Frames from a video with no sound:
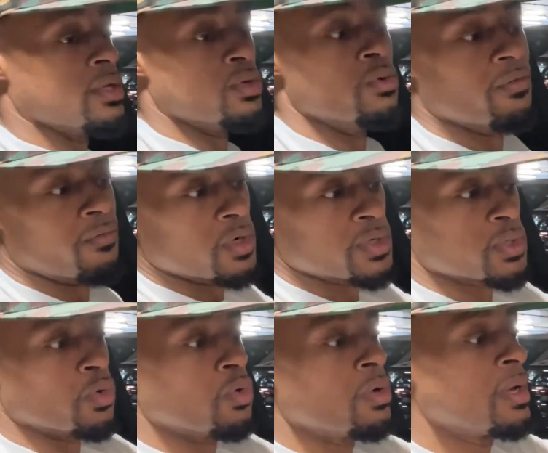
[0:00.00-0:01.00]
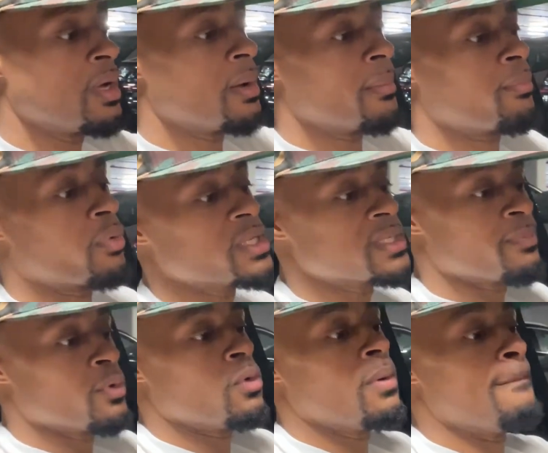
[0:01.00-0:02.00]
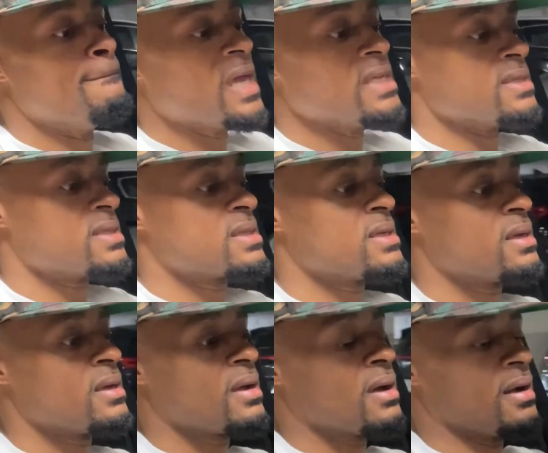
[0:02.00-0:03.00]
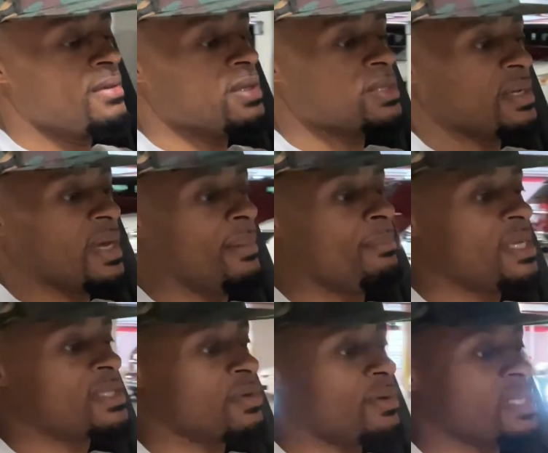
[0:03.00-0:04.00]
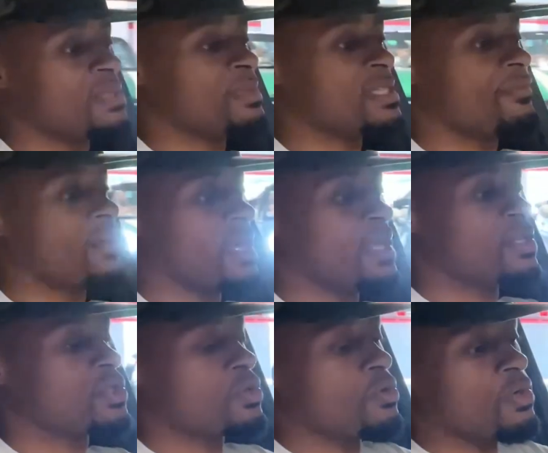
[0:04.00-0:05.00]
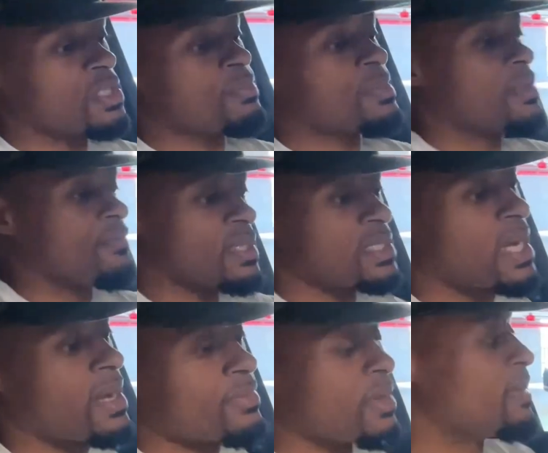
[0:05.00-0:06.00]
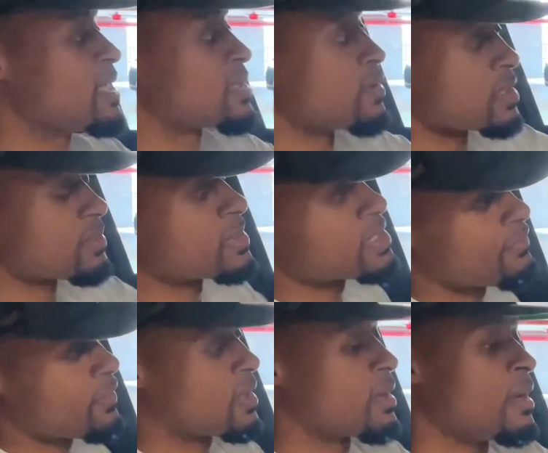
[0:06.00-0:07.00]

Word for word: universal, principle based. Uh, these are not based on a specific industry or a specific job. They're based on specific